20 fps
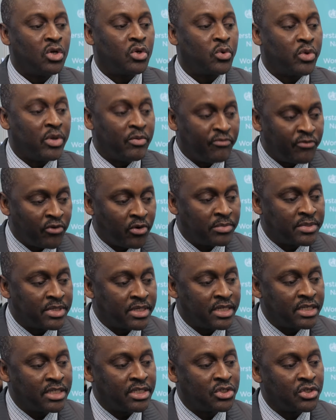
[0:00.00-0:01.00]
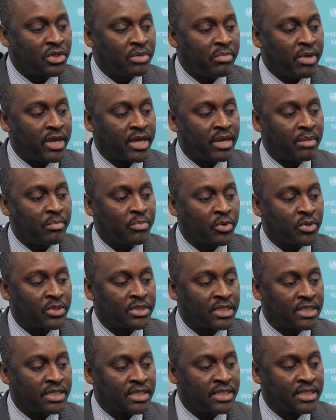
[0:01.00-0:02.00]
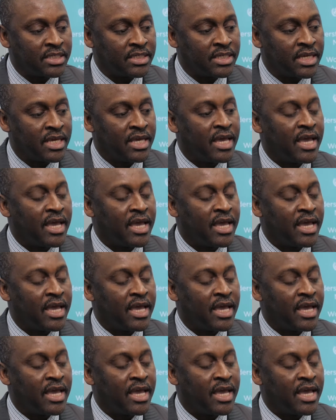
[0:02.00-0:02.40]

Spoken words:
to inform the decision-making processes,